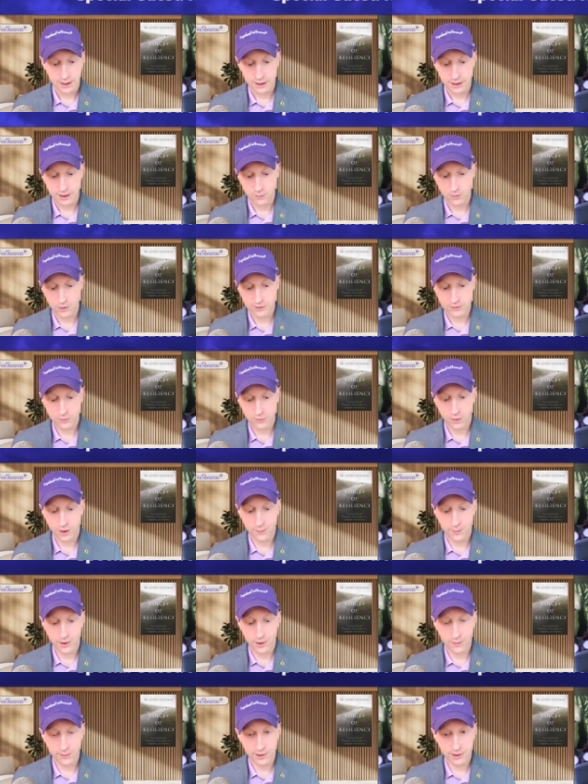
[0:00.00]
And what is one
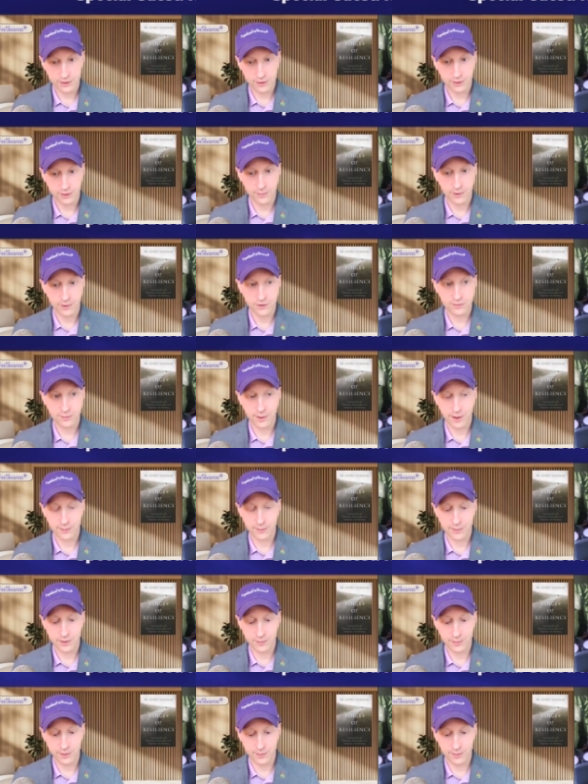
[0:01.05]
moment or most
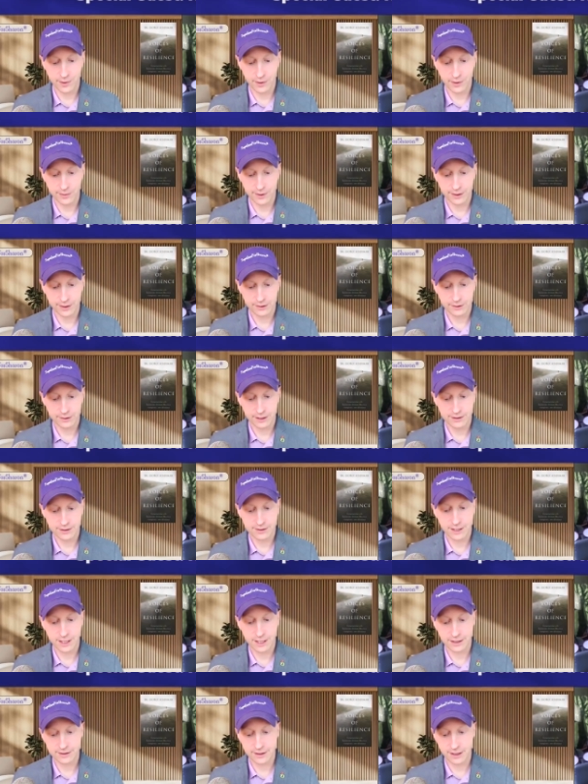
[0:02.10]
memorable moment that
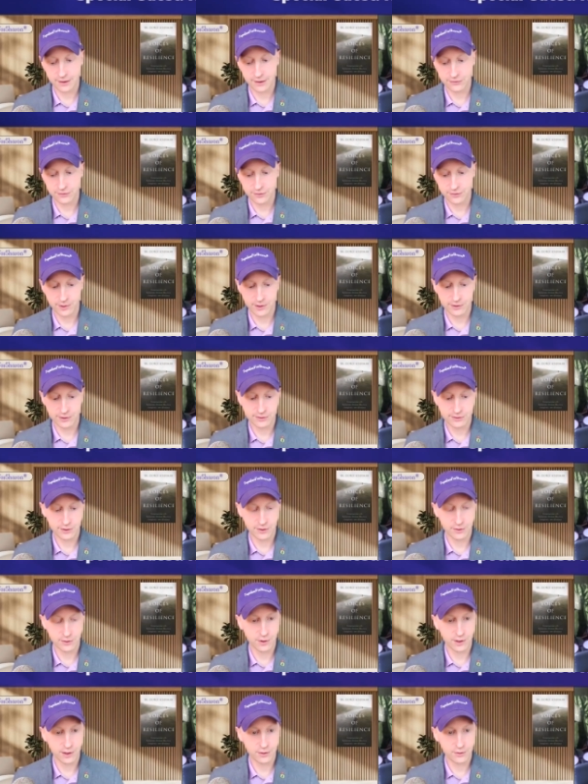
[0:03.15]
stands out through most of
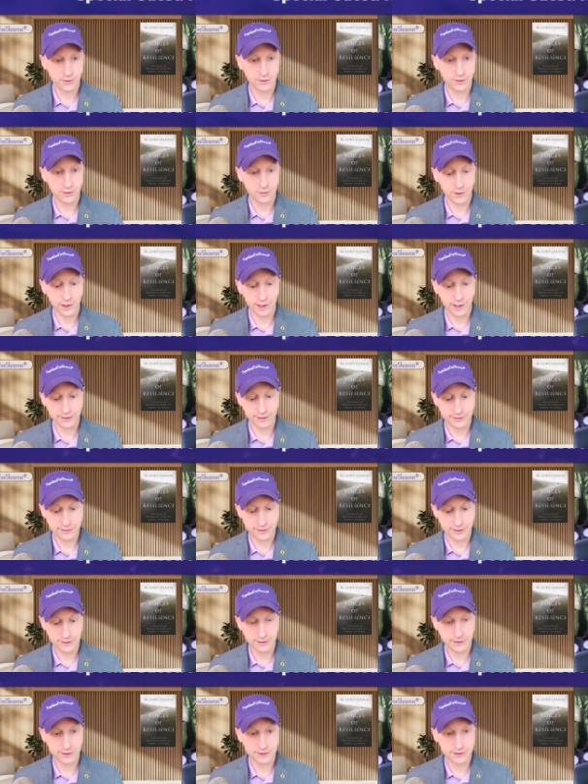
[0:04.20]
your work with awareness that
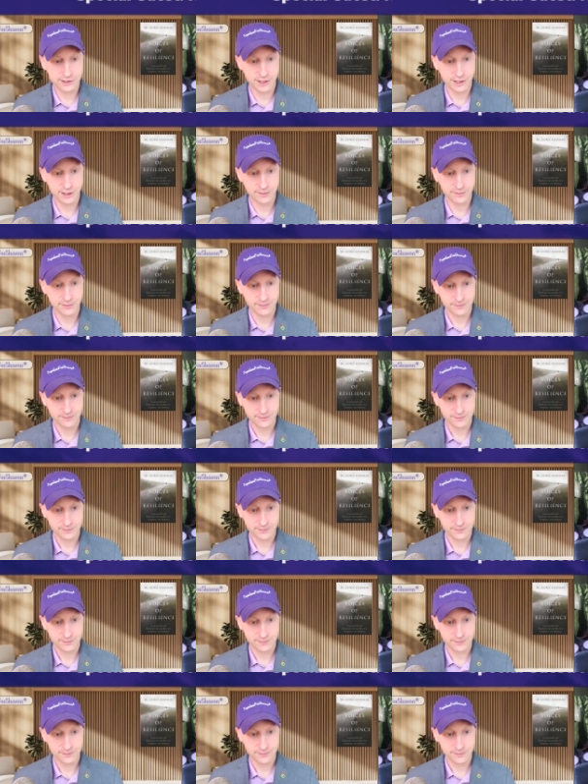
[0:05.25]
you could share?